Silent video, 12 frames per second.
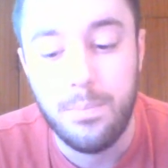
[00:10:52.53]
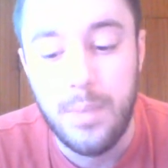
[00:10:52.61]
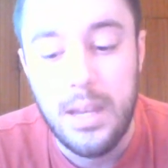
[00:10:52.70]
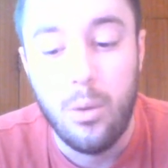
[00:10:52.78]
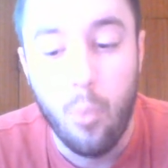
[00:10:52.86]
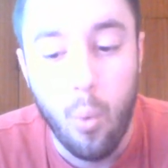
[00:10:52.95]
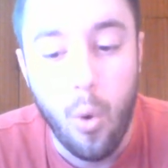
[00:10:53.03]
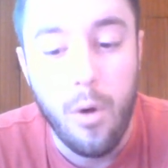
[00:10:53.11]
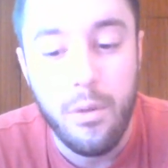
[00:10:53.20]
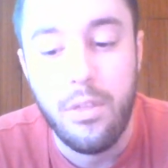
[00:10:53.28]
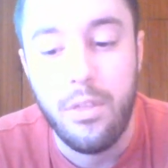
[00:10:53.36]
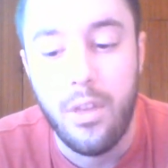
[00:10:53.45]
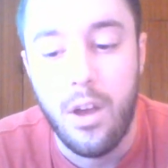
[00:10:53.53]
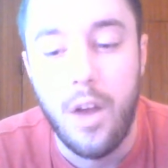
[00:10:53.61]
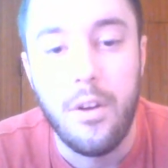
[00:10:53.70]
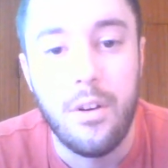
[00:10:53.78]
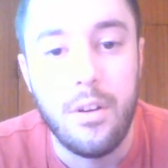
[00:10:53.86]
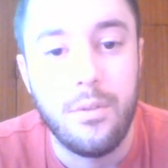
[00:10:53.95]
being worth the
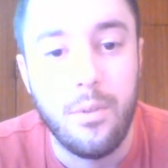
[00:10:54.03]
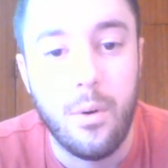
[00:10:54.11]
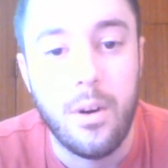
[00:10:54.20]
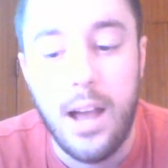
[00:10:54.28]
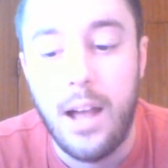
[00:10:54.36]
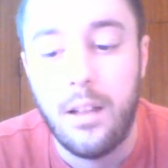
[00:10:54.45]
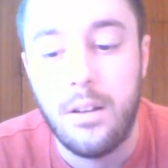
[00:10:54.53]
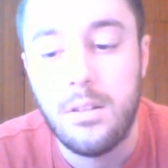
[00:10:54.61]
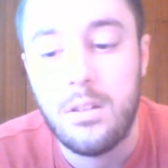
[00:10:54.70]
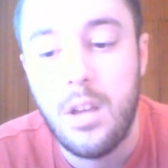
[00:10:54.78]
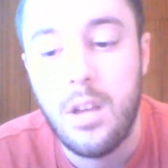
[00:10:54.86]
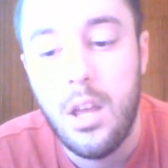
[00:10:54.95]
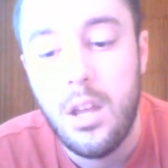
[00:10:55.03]
$104.